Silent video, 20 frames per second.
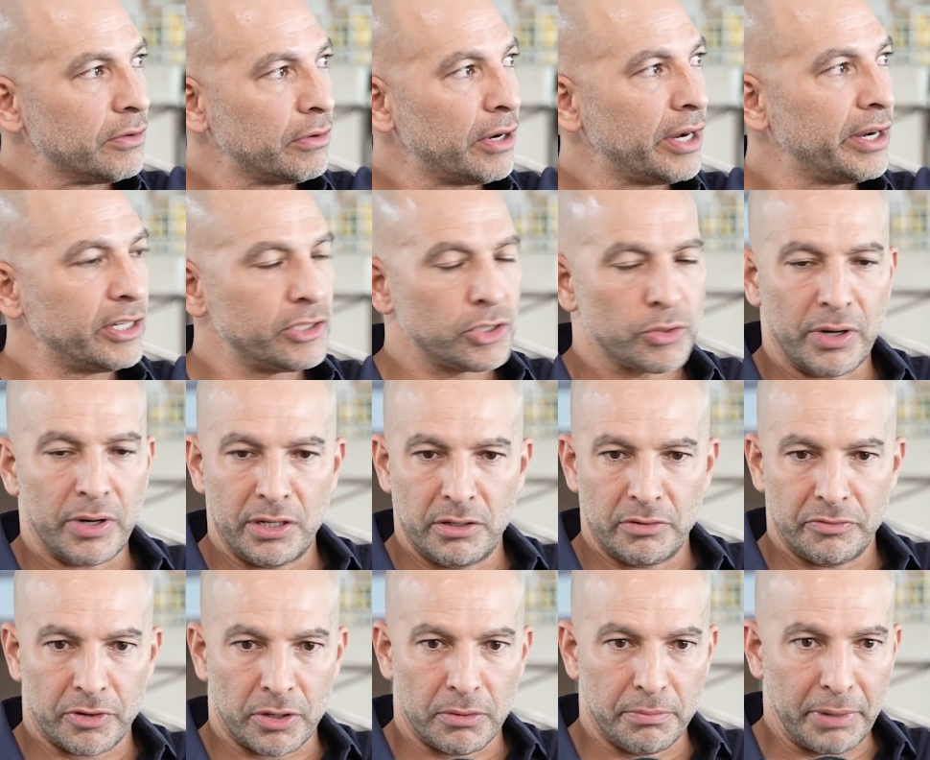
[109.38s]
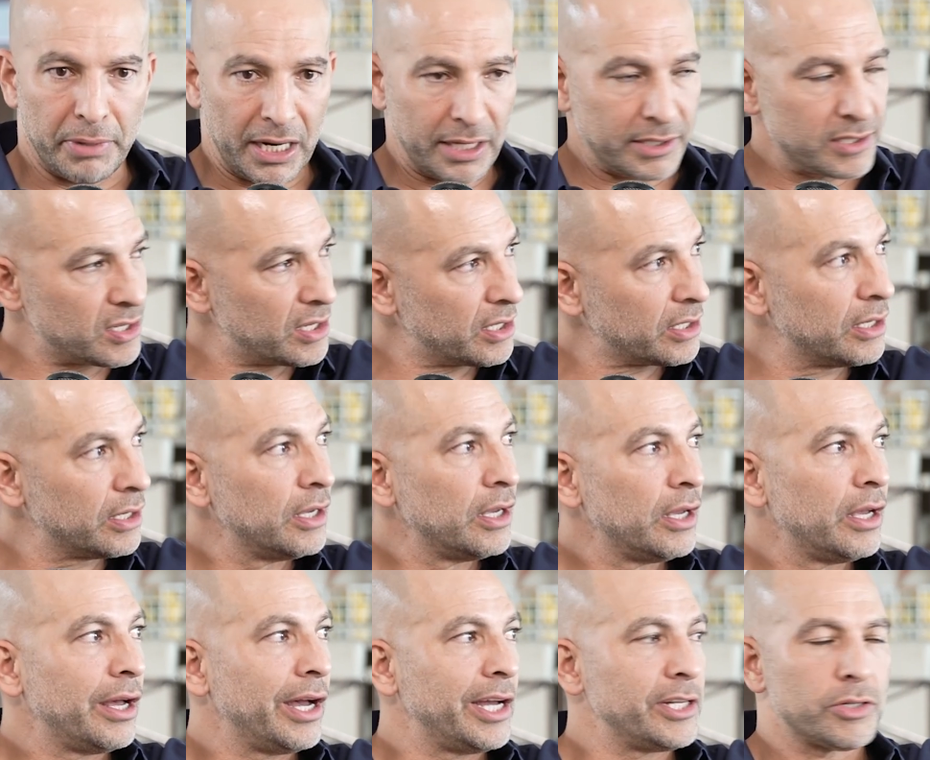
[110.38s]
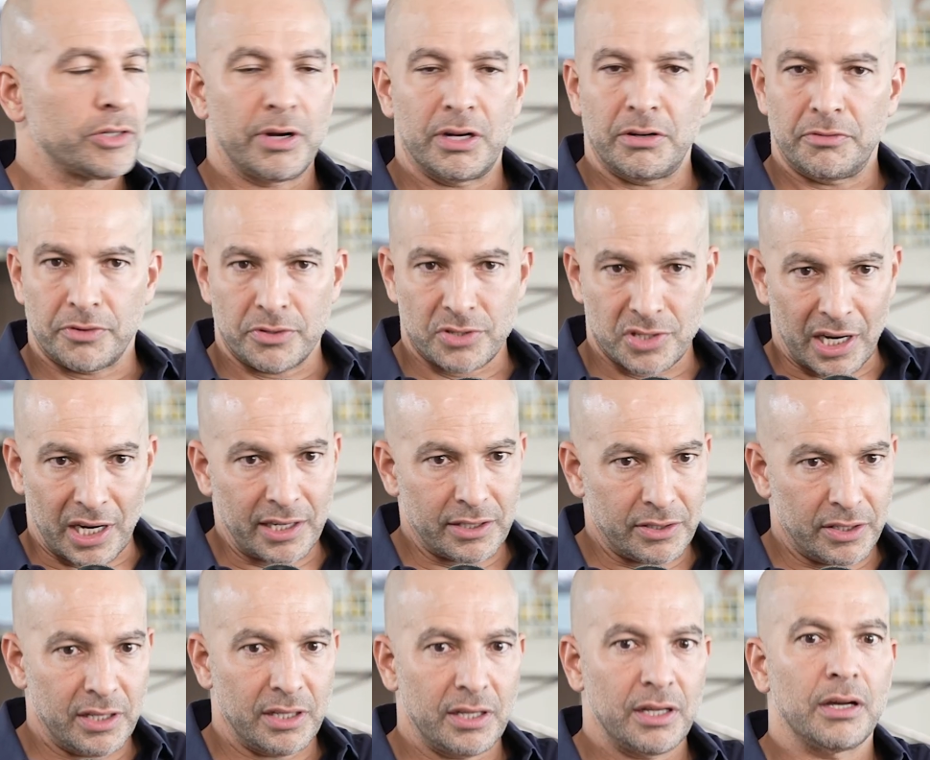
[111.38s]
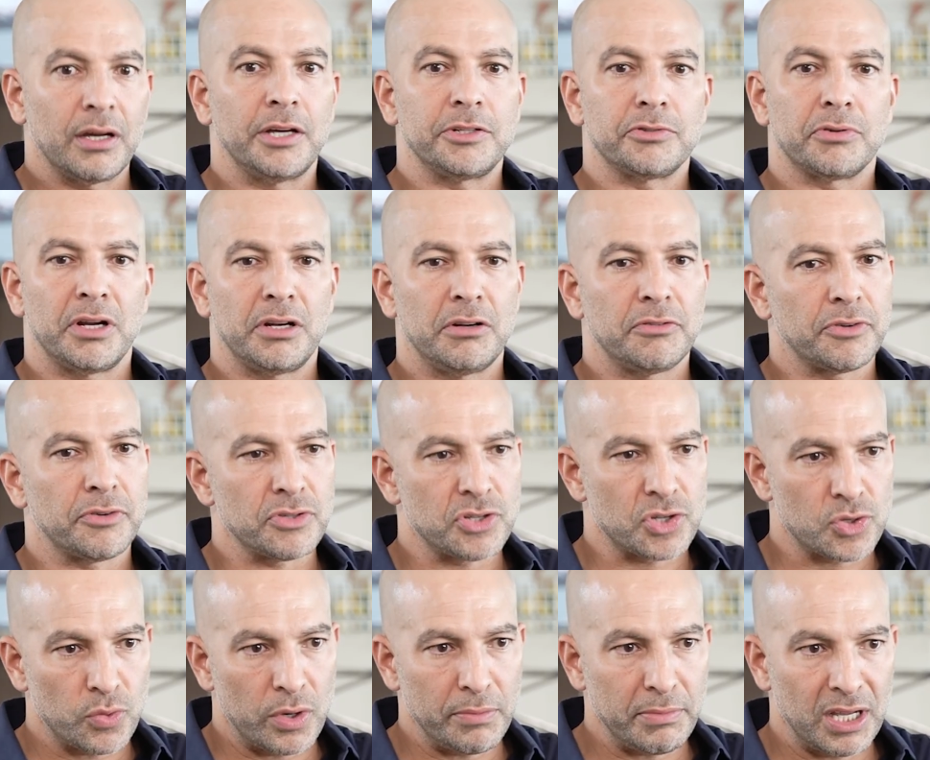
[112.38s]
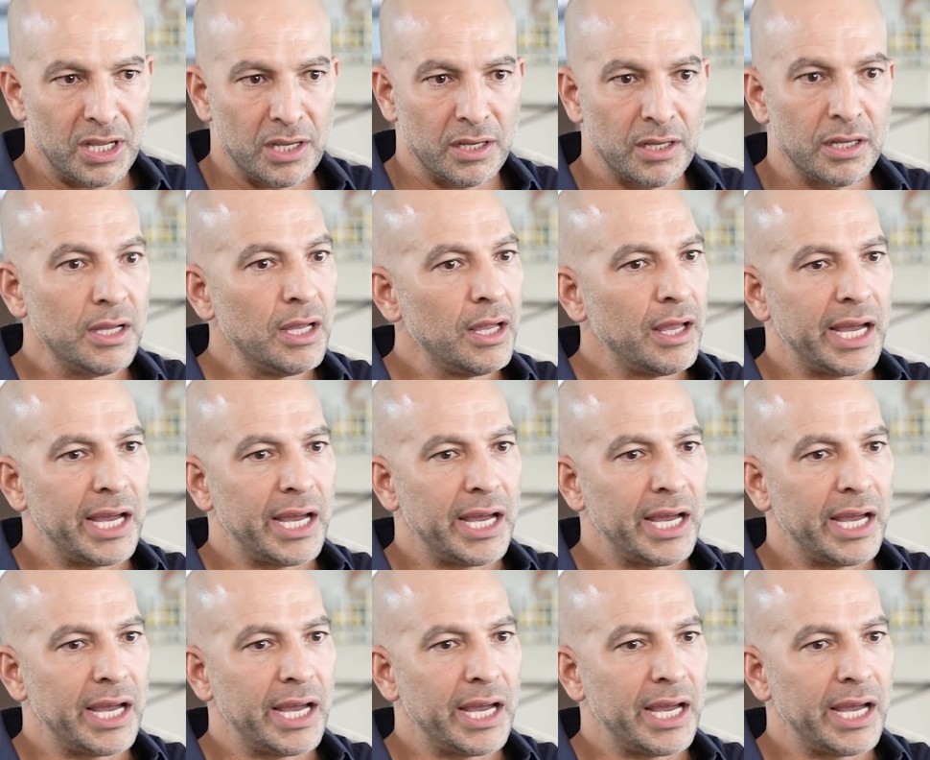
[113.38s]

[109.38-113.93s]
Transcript: Right? I trained for boxing, I trained for cycling, I trained for swimming,